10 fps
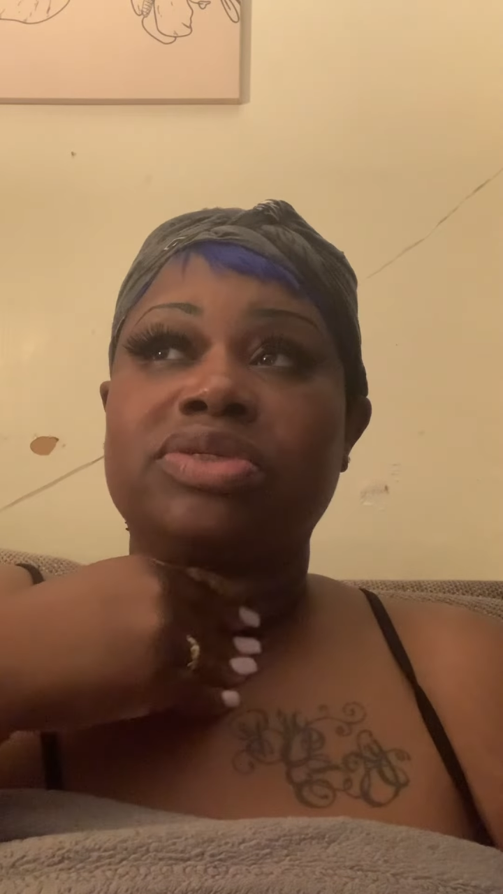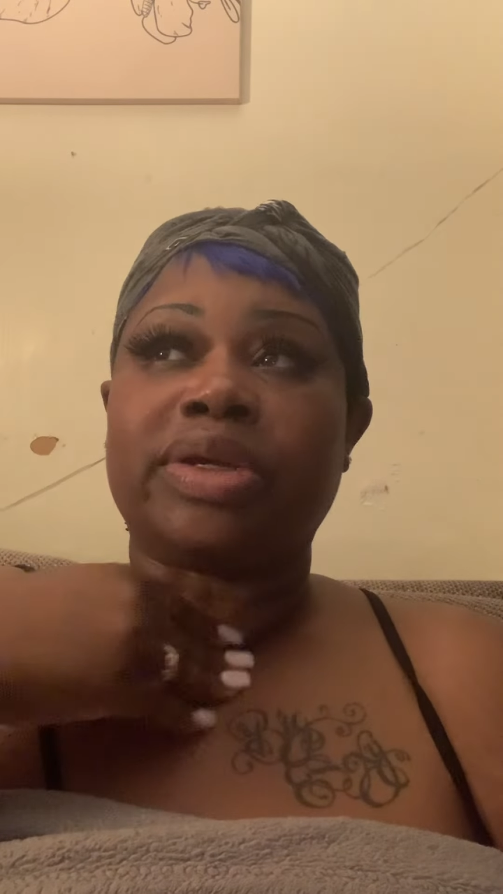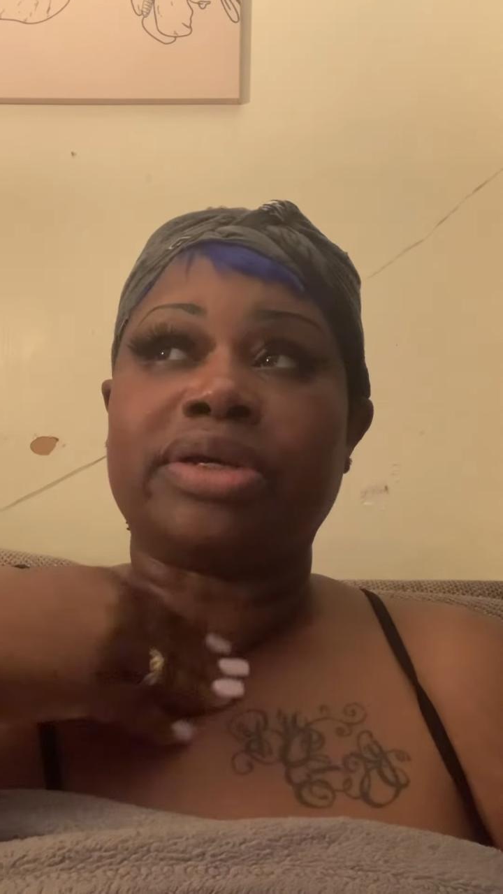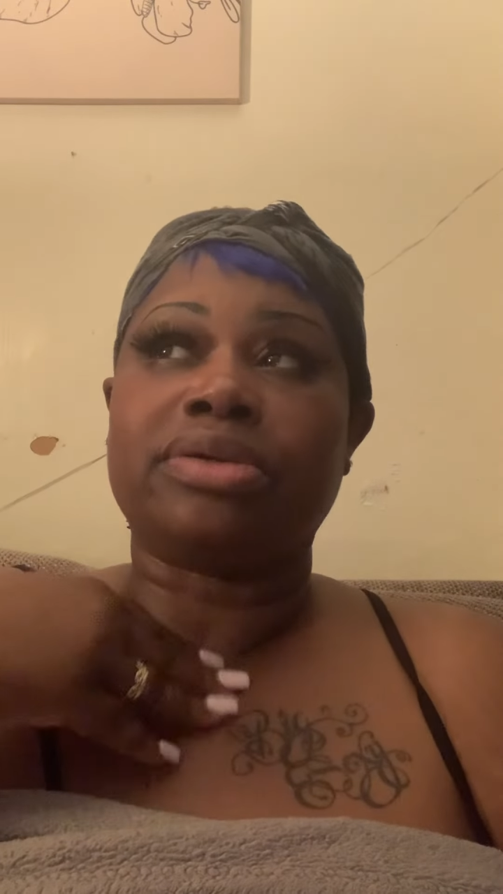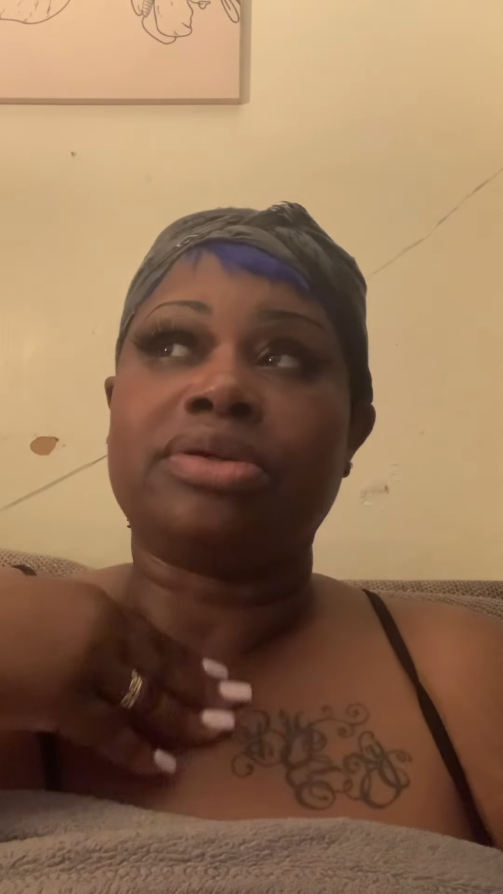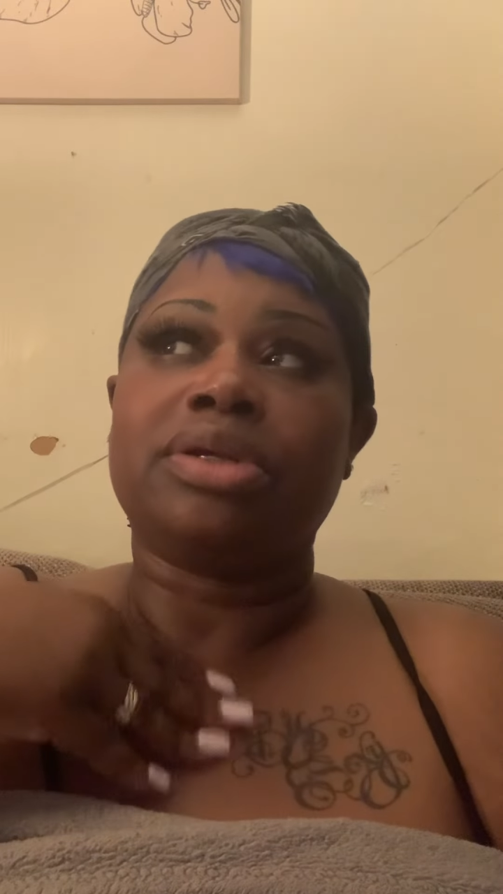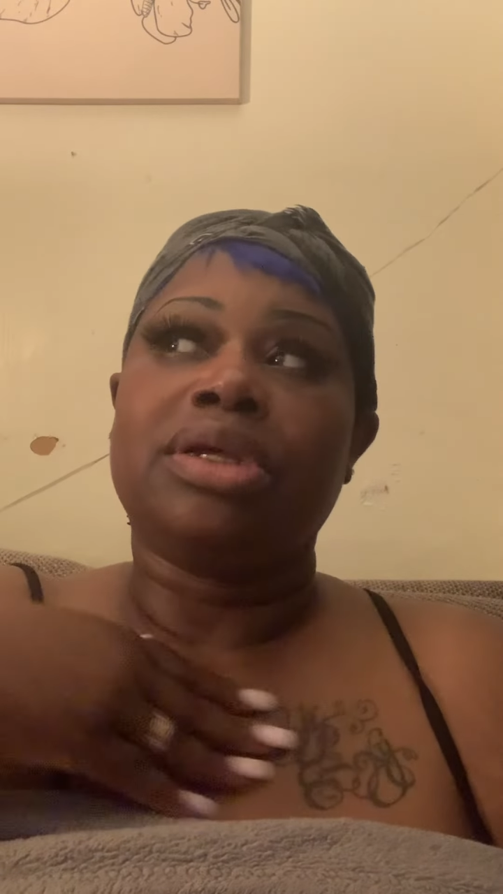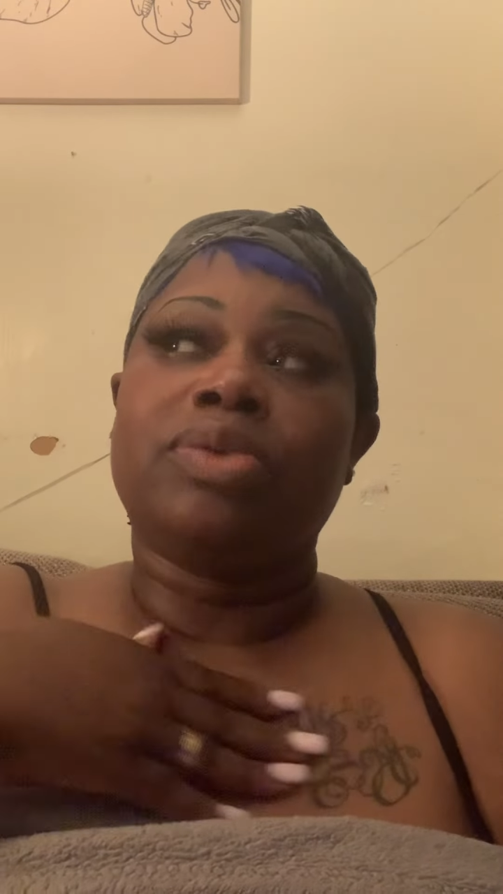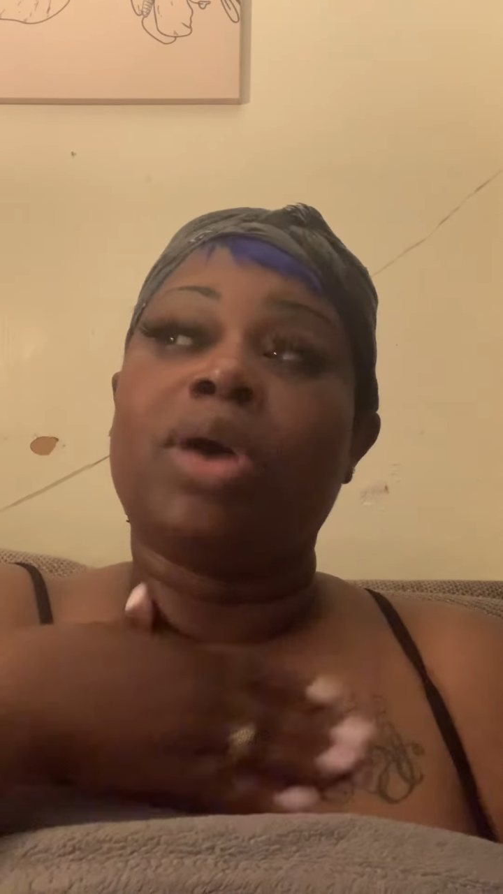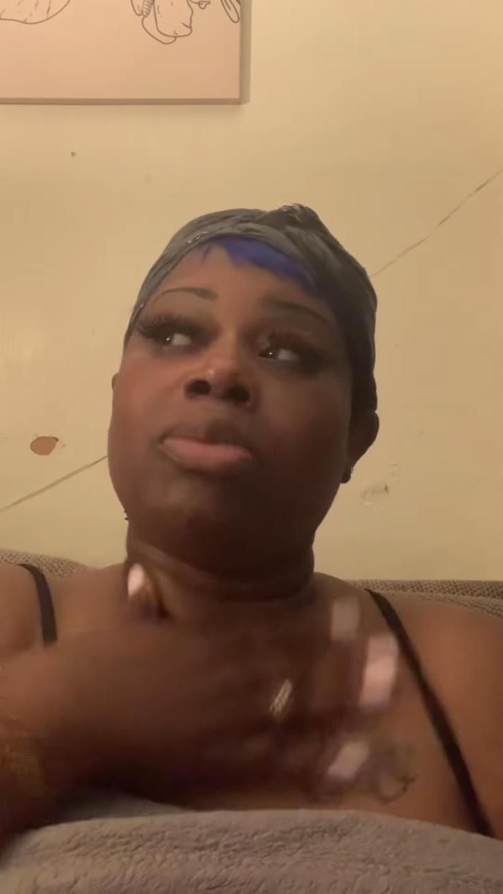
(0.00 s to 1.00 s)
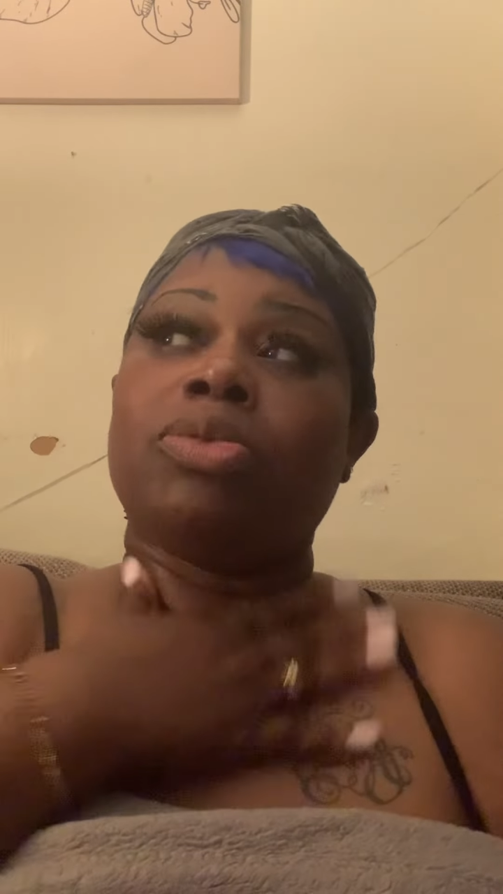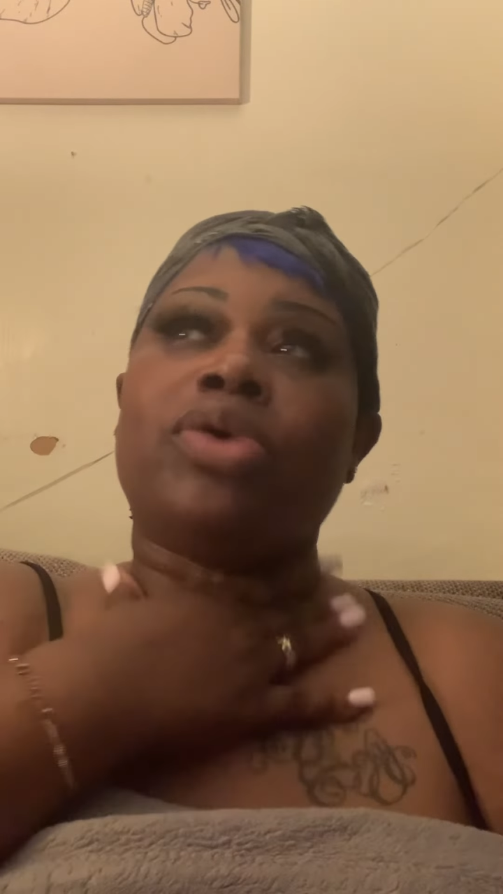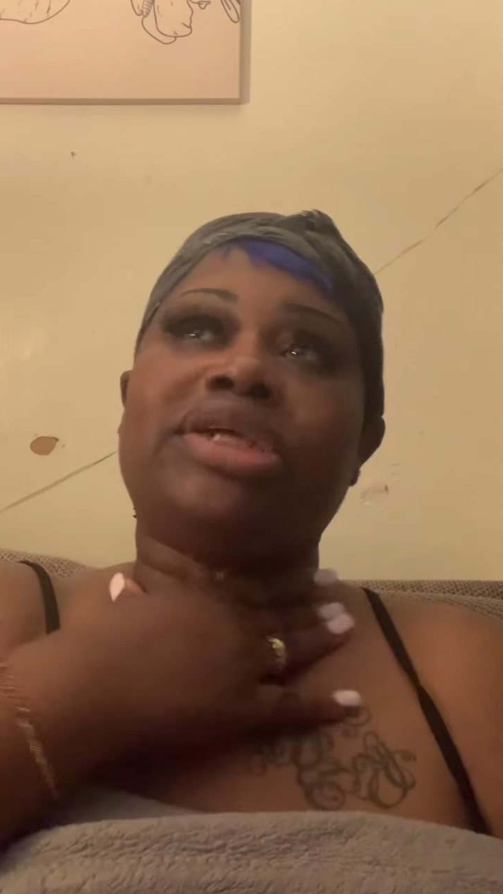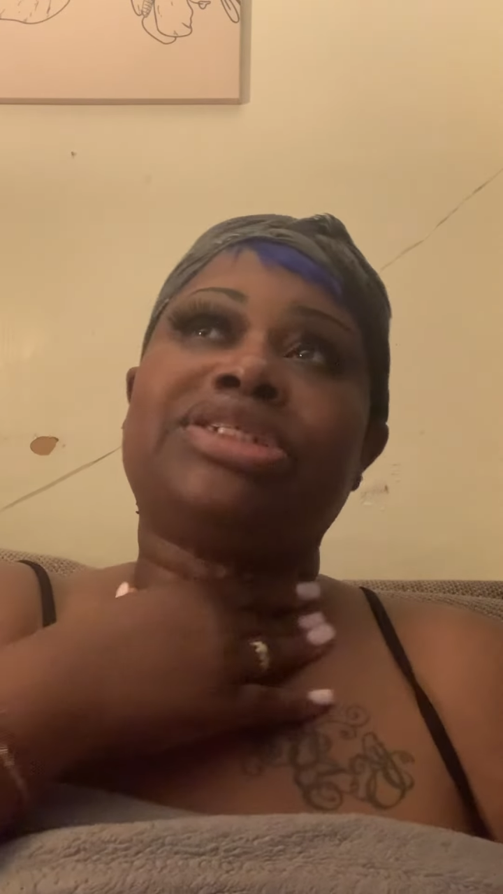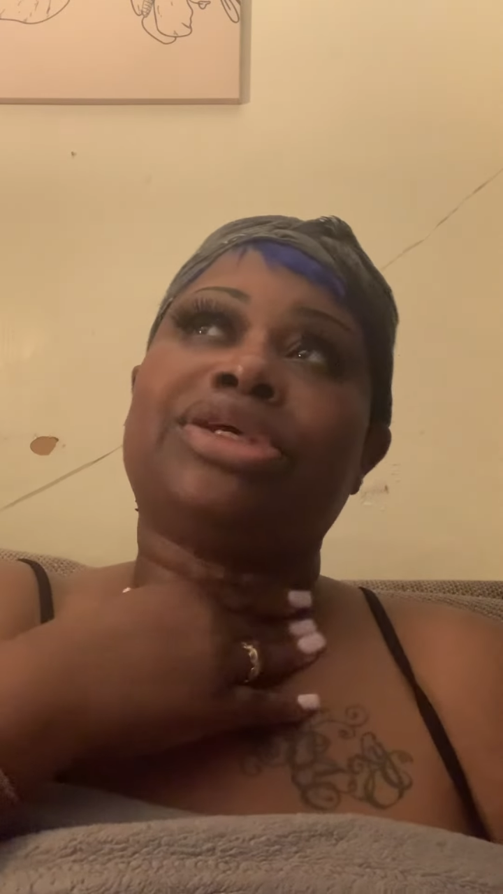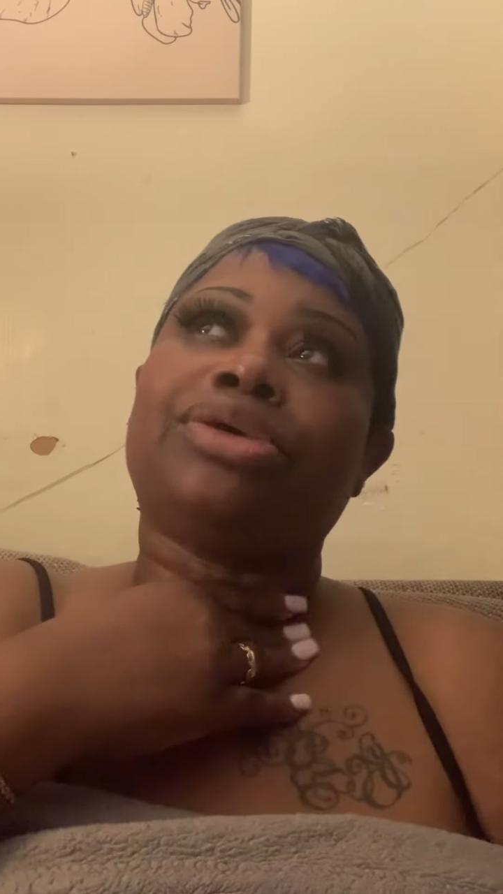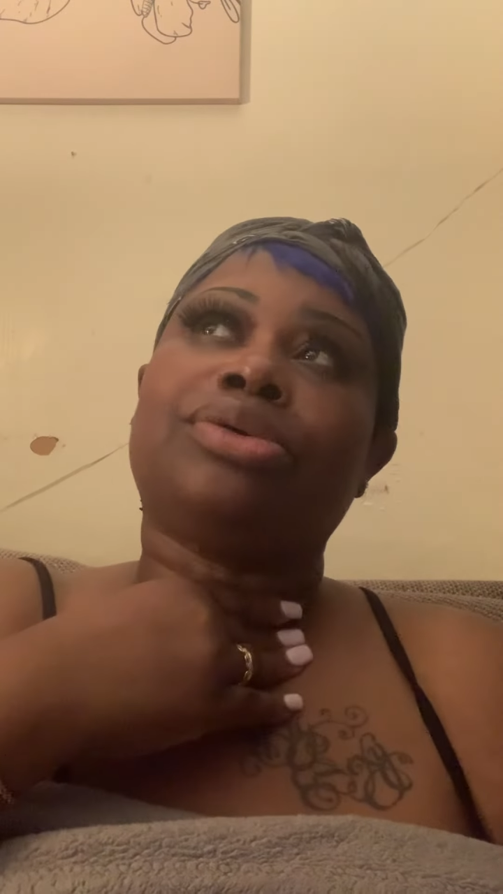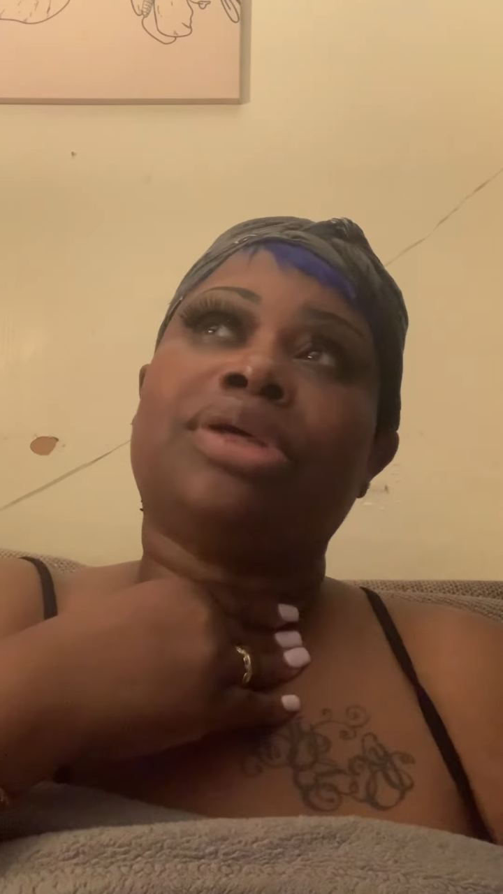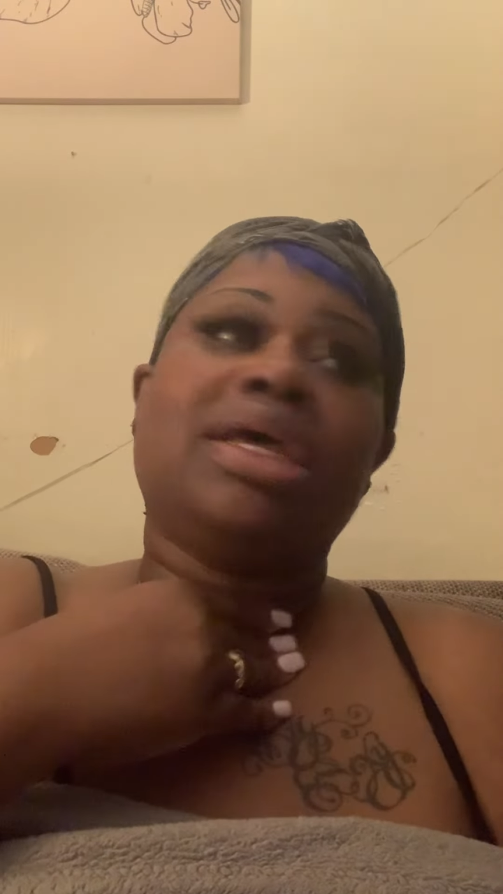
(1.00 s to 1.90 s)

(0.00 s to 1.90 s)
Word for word: well. Well, I'm going to.